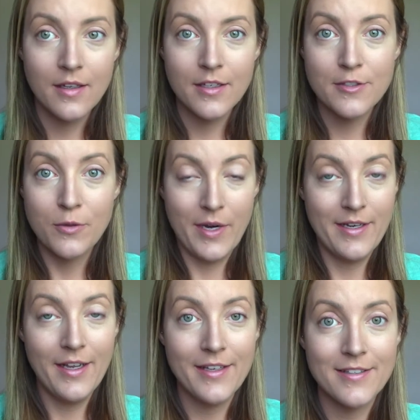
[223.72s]
it's quite
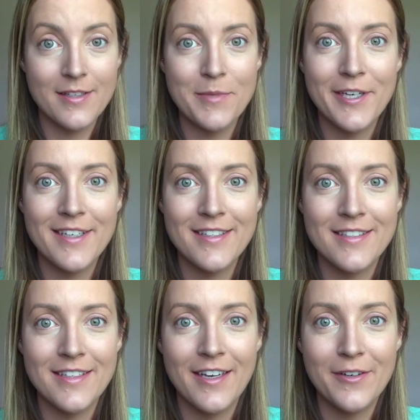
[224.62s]
nice. I'm curious to
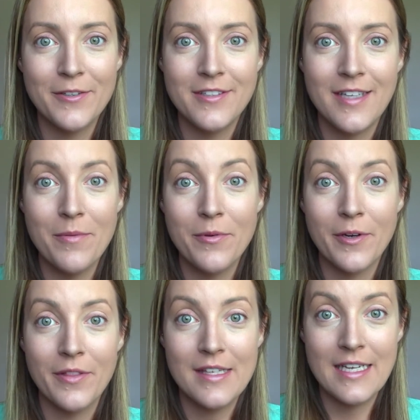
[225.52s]
see how it holds up
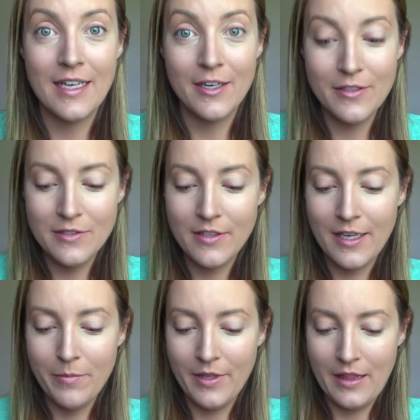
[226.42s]
throughout the day. It also
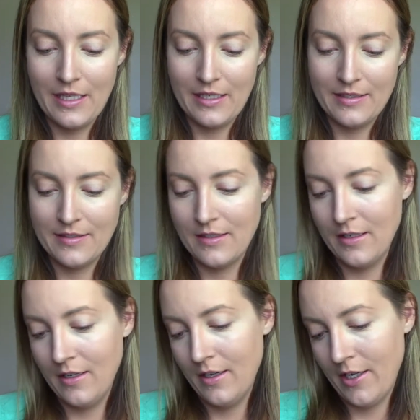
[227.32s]
came with this
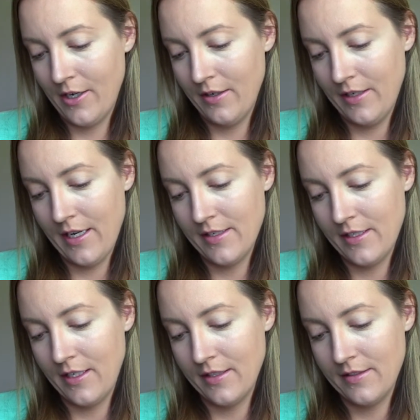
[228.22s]
Hard
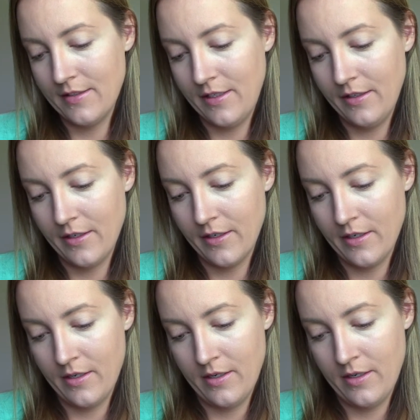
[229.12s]
Candy Concealer
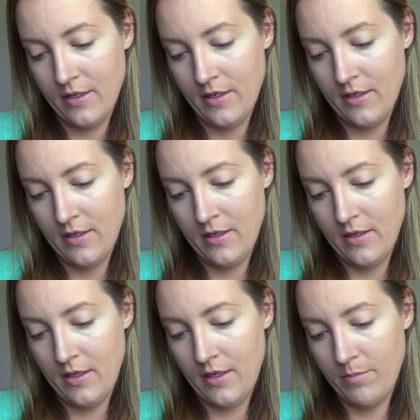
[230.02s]

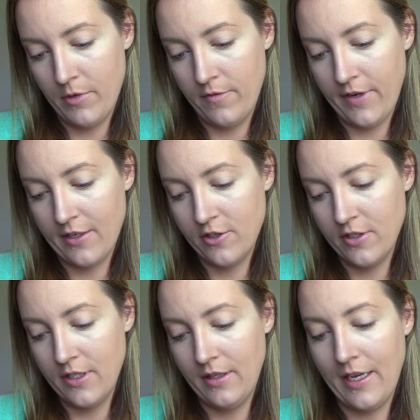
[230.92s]

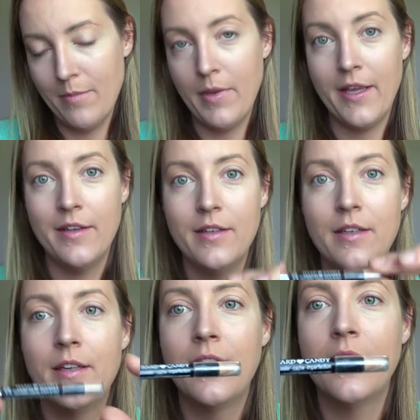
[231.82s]
Imperfection in Light Pale.
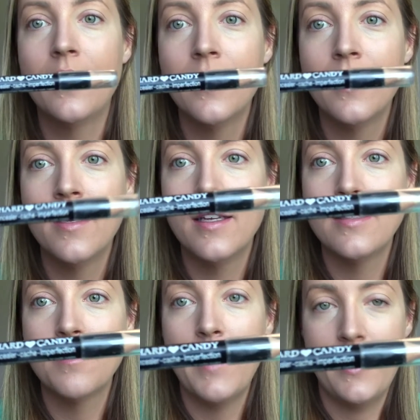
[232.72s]

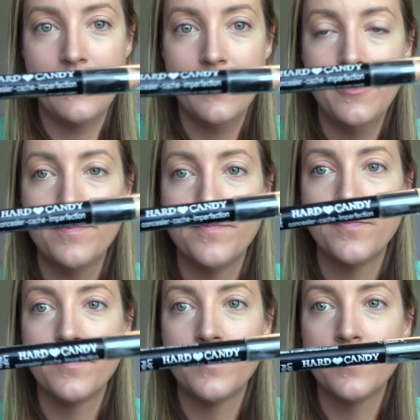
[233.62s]
It's a pencil.
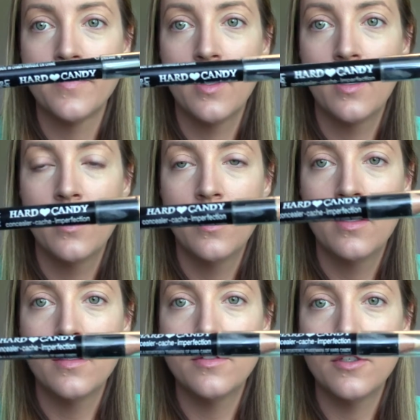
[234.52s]

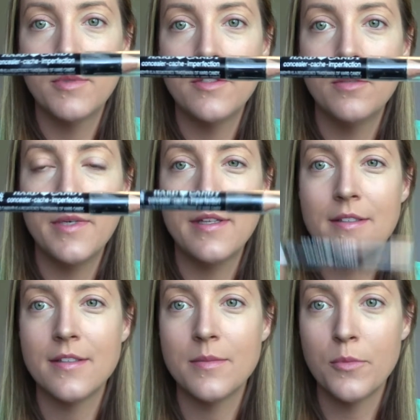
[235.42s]
So I'm assuming
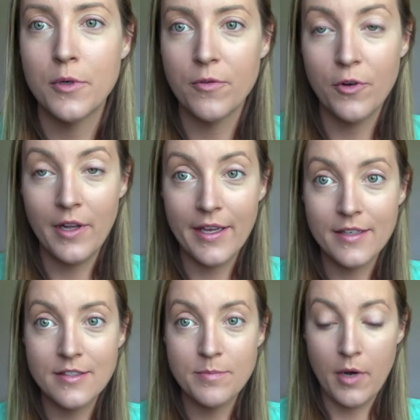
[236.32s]
this is more for like
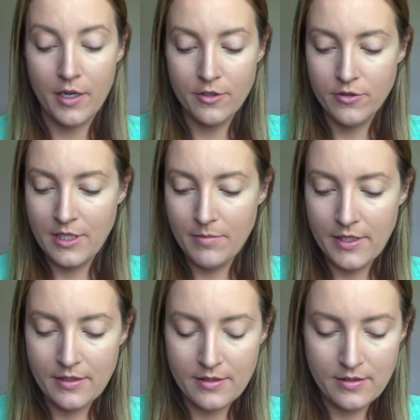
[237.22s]
spot
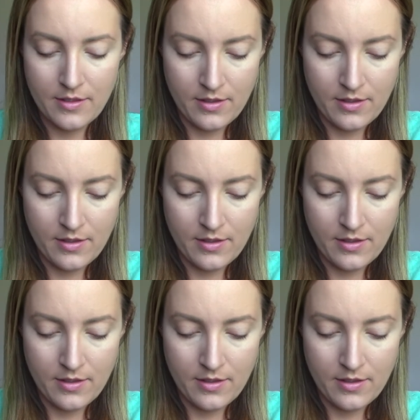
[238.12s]
treatments